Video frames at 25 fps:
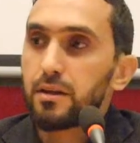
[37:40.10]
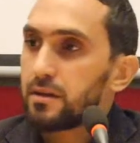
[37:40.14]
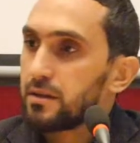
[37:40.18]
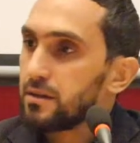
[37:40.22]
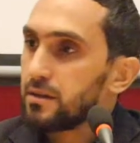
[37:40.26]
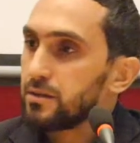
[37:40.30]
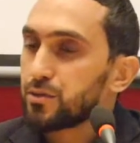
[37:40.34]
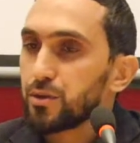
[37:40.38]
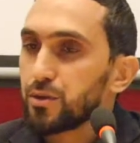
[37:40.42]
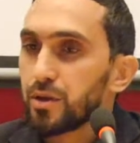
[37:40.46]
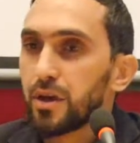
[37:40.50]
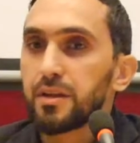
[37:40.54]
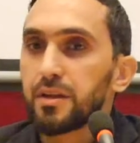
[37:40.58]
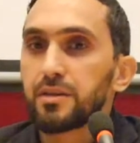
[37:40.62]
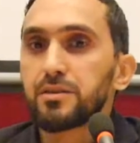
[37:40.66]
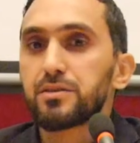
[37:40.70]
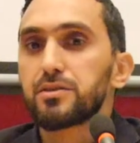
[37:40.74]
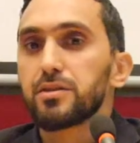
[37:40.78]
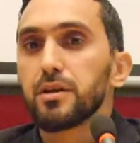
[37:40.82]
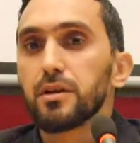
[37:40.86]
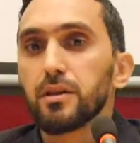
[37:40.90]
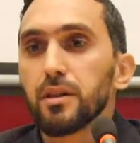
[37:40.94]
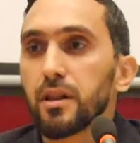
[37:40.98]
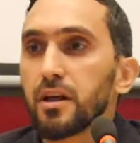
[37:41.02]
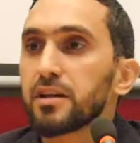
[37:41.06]

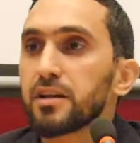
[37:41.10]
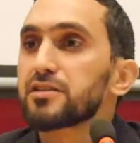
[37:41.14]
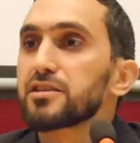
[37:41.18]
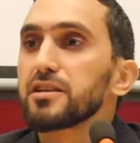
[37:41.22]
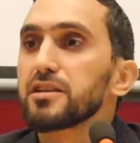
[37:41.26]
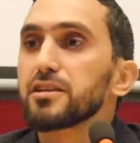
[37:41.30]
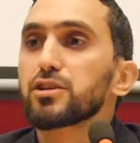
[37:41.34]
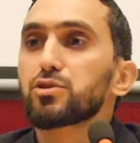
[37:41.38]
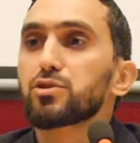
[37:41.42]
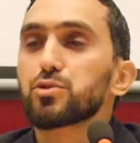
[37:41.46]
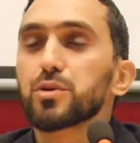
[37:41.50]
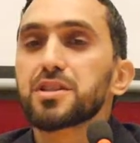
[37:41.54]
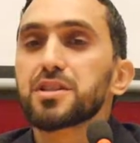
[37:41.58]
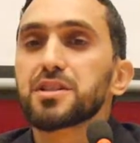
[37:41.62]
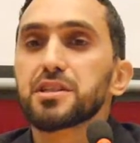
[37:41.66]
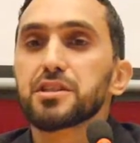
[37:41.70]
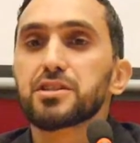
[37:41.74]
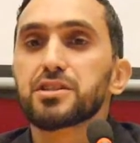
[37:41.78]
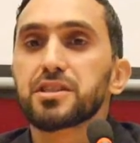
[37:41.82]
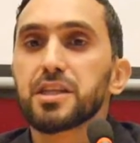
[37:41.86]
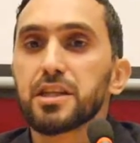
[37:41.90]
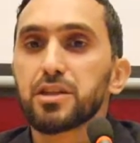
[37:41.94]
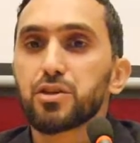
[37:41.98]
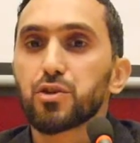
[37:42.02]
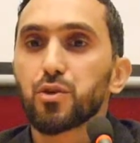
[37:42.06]
until the 20th
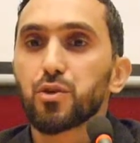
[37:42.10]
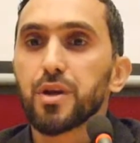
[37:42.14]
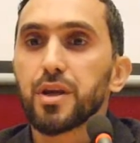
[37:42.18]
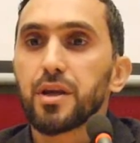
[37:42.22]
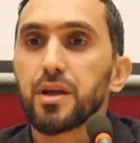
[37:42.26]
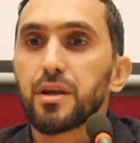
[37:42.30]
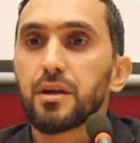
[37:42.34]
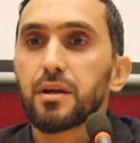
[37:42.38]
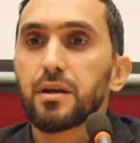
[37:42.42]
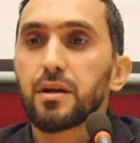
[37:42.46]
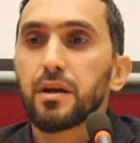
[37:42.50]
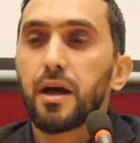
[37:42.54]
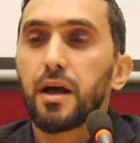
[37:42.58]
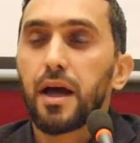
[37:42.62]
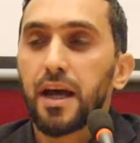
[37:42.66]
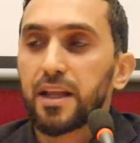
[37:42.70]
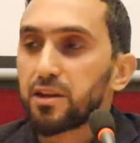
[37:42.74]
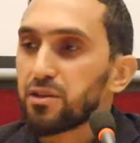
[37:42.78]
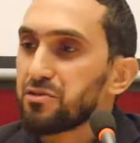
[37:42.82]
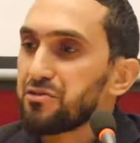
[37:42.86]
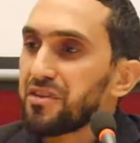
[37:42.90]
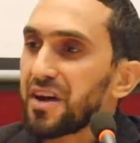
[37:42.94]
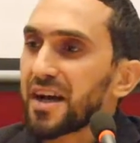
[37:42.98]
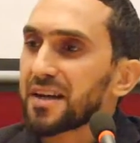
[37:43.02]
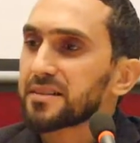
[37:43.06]
century, and the
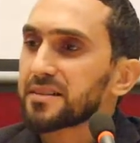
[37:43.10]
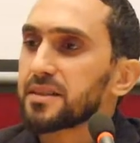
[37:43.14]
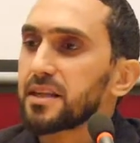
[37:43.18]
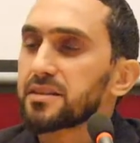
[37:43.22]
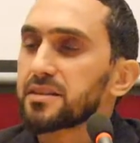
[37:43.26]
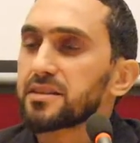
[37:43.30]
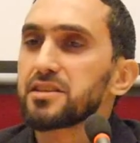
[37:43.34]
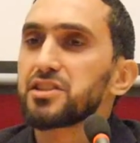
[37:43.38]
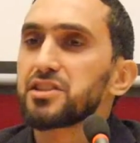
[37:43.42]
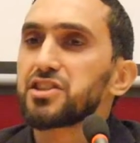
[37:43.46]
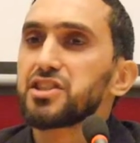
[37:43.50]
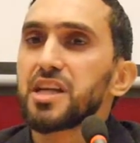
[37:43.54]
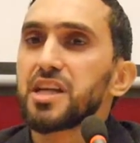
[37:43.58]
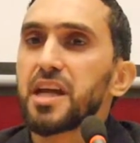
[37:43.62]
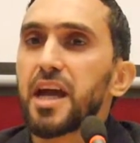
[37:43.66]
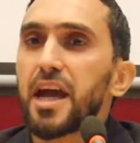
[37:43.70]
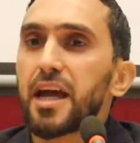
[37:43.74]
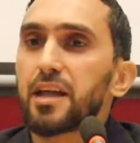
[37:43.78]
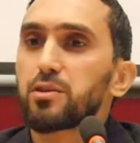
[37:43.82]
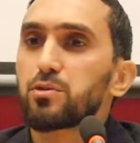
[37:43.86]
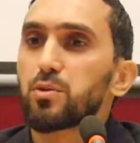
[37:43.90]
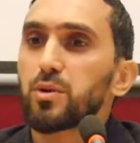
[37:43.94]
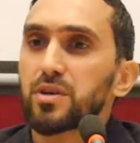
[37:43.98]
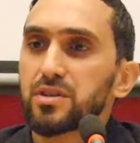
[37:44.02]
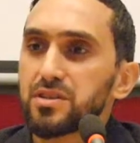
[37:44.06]
fact that
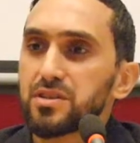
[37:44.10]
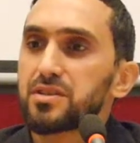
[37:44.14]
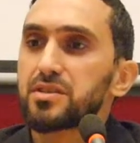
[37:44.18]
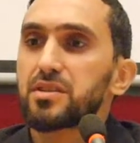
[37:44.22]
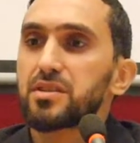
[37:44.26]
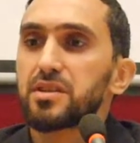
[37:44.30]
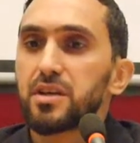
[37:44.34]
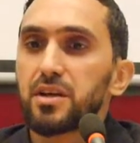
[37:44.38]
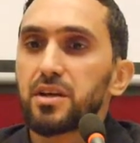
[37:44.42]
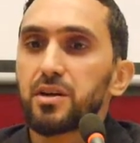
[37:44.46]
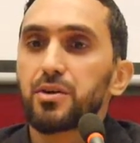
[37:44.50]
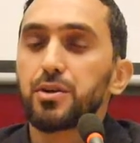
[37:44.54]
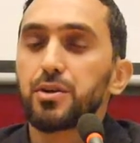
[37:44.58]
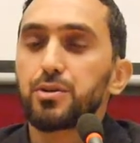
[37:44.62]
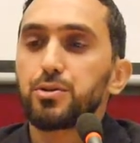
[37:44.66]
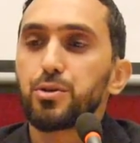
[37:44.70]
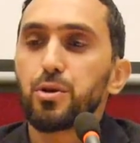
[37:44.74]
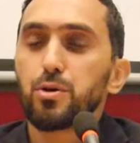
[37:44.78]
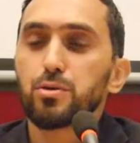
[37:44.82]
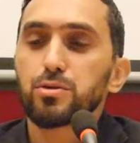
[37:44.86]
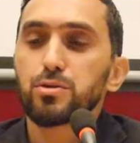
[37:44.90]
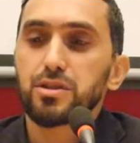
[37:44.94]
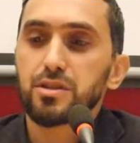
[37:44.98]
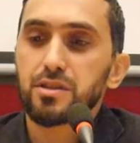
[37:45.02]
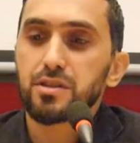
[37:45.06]
ijtihad was
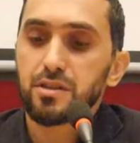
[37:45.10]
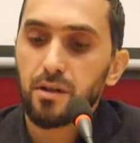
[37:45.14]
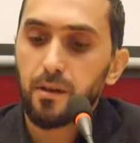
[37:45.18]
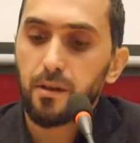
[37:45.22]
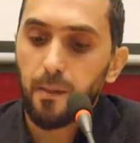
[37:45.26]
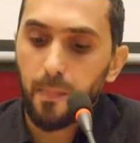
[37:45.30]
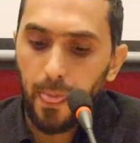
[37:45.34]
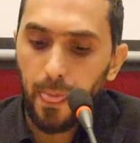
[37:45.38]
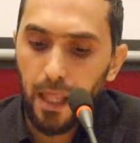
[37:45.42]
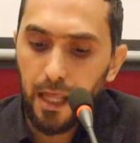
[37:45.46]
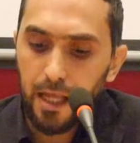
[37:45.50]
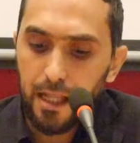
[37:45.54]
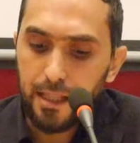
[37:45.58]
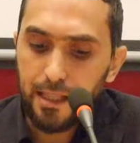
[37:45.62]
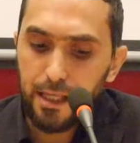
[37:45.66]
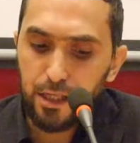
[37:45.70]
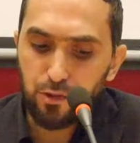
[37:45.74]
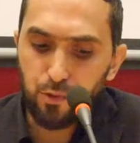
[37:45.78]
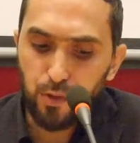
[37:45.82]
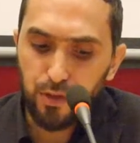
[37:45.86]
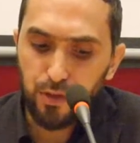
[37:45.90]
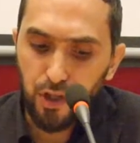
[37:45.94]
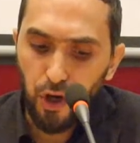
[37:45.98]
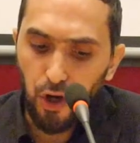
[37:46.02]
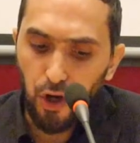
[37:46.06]
reduced, this
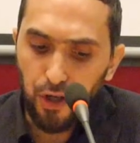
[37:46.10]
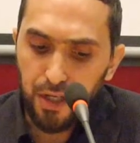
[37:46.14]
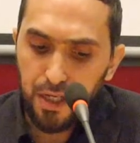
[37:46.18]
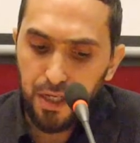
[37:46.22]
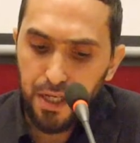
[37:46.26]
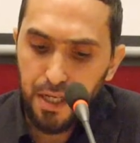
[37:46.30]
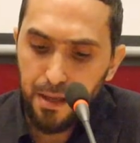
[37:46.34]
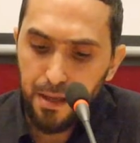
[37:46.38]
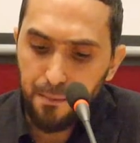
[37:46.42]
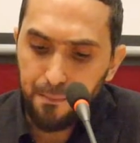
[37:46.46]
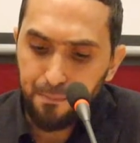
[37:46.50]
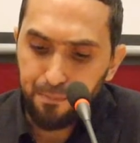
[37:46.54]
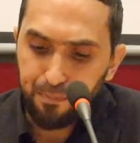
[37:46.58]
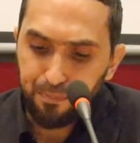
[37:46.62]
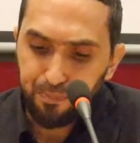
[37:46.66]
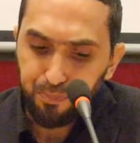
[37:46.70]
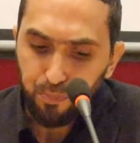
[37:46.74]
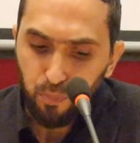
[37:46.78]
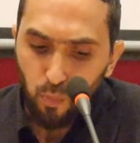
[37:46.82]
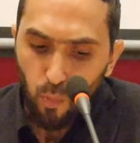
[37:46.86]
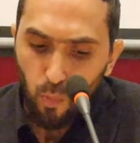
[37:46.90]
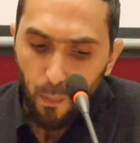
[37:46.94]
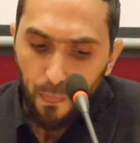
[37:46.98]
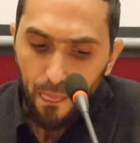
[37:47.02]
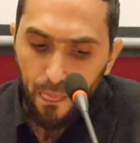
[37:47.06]
was only
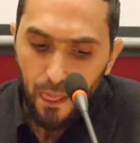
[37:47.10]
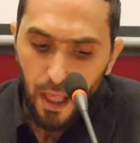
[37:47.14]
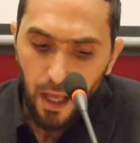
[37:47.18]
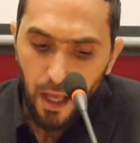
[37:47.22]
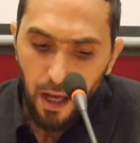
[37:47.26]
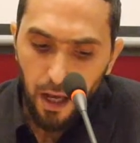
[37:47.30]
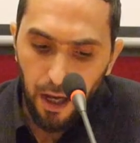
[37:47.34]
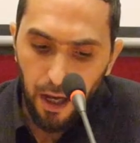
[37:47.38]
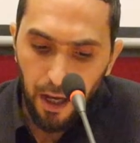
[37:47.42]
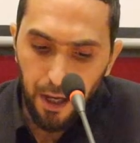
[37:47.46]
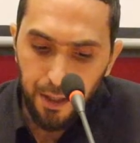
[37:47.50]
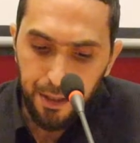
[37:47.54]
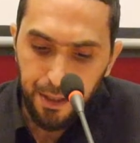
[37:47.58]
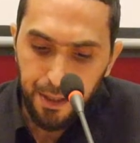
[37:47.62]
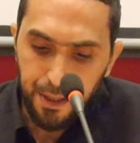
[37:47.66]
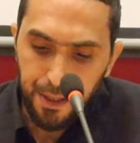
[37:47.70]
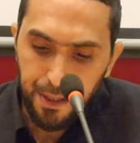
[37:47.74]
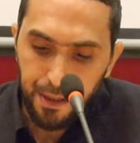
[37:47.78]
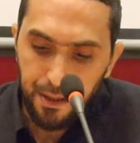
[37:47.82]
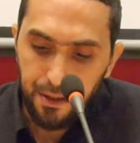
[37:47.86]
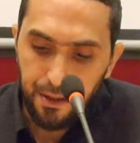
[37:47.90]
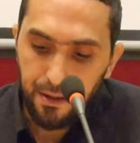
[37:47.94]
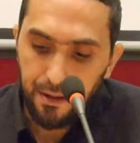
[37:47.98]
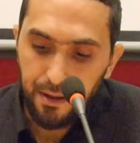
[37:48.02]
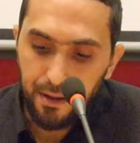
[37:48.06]
a
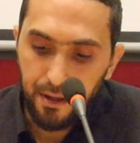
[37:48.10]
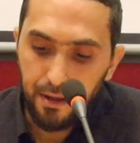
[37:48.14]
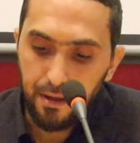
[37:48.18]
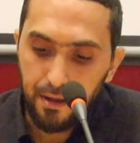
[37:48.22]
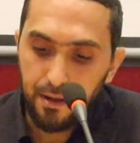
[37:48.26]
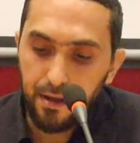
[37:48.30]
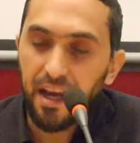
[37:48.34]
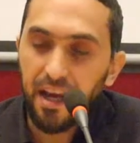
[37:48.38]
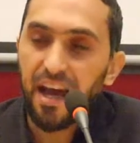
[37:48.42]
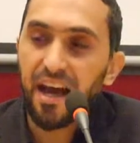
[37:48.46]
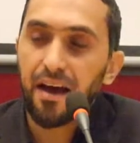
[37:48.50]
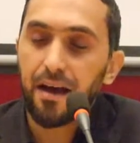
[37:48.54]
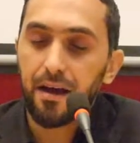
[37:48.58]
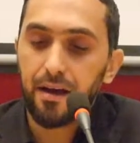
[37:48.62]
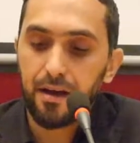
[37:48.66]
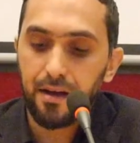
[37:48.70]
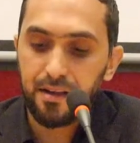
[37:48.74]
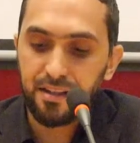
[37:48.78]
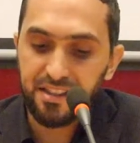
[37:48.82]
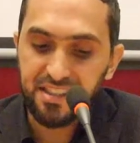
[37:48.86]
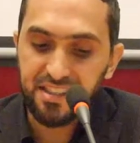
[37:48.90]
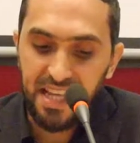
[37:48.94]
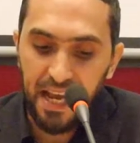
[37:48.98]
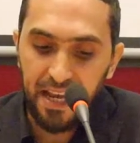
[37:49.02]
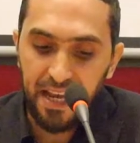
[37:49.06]

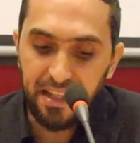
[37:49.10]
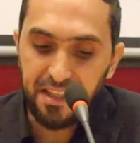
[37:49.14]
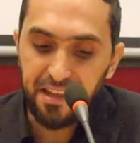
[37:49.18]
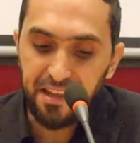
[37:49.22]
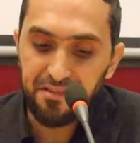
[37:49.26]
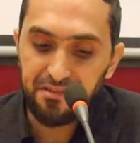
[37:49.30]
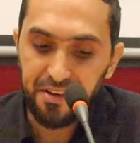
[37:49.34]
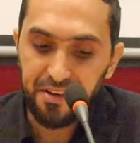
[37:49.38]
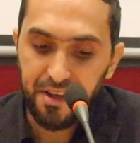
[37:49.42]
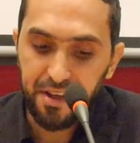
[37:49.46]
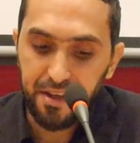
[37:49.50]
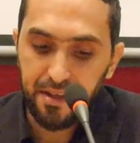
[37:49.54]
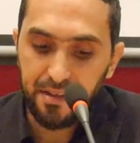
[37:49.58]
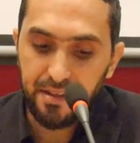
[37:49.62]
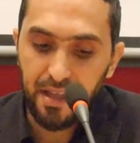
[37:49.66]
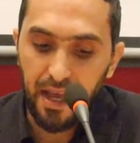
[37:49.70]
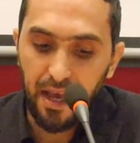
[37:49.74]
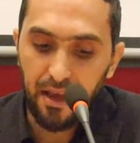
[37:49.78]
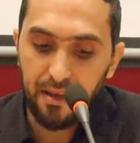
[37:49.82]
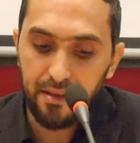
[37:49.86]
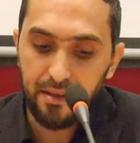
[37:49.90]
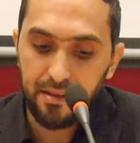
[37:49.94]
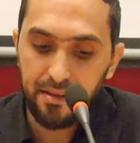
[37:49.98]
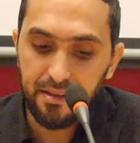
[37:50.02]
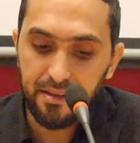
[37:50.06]
scientific
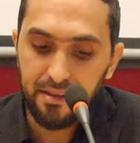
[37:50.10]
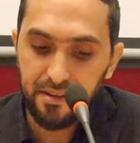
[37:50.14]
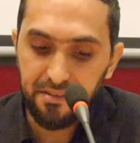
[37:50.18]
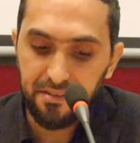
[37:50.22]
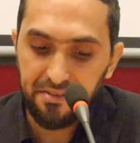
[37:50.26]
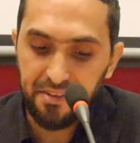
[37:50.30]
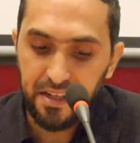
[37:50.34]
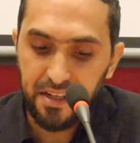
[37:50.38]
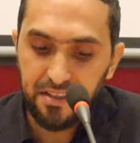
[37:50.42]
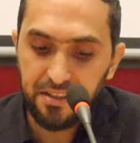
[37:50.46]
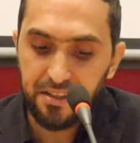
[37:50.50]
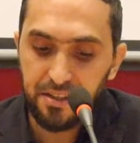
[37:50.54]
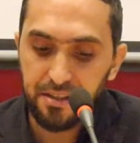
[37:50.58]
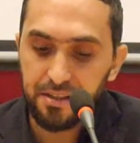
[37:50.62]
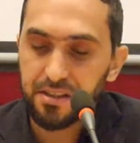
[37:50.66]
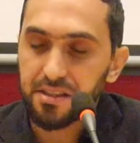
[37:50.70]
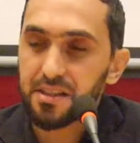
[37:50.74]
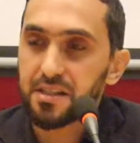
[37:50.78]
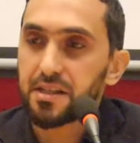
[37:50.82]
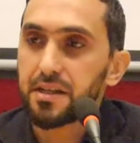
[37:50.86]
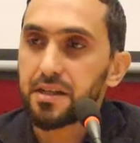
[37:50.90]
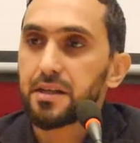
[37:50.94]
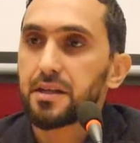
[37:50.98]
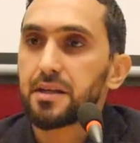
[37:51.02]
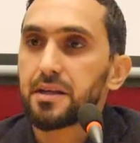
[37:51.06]

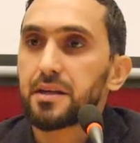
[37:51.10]
deficiency,